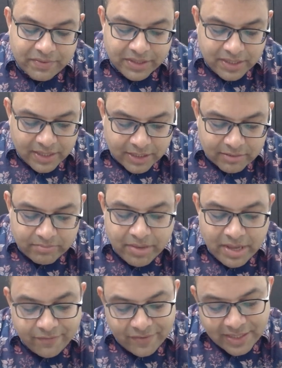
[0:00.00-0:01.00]
78,
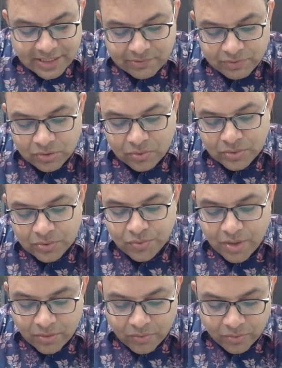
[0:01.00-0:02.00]
make friends with those
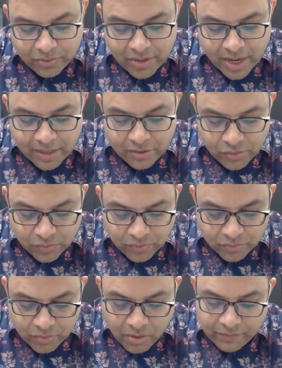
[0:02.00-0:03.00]
who are good and
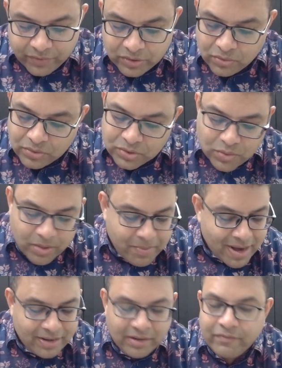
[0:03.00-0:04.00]
true, not with those who are
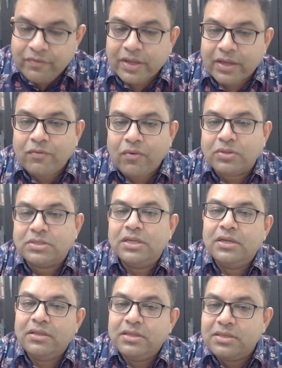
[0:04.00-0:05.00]
bad and false.
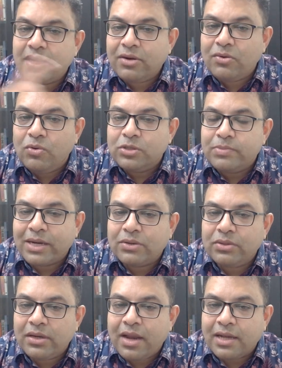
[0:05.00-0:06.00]
This again goes back
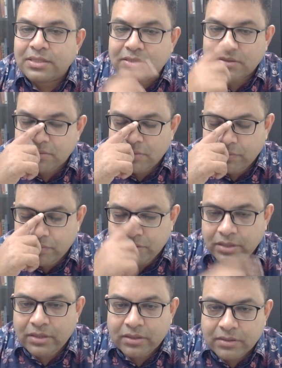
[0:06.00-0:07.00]
to the last,
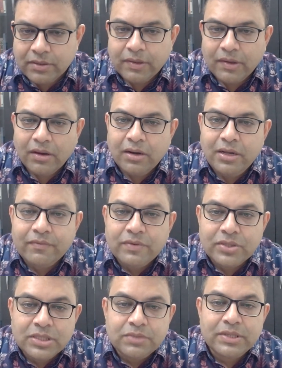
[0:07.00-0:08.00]
in the earlier
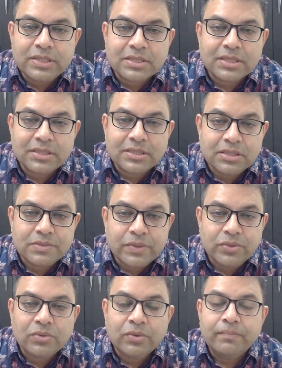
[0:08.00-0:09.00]
verses we discussed in this
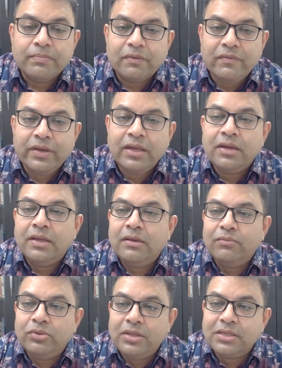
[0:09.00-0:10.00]
video, where
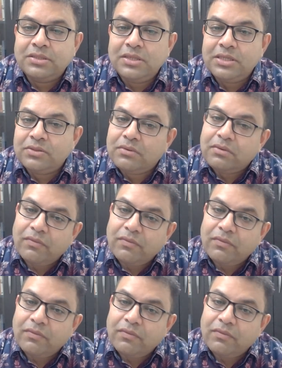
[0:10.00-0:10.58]
Buddha says,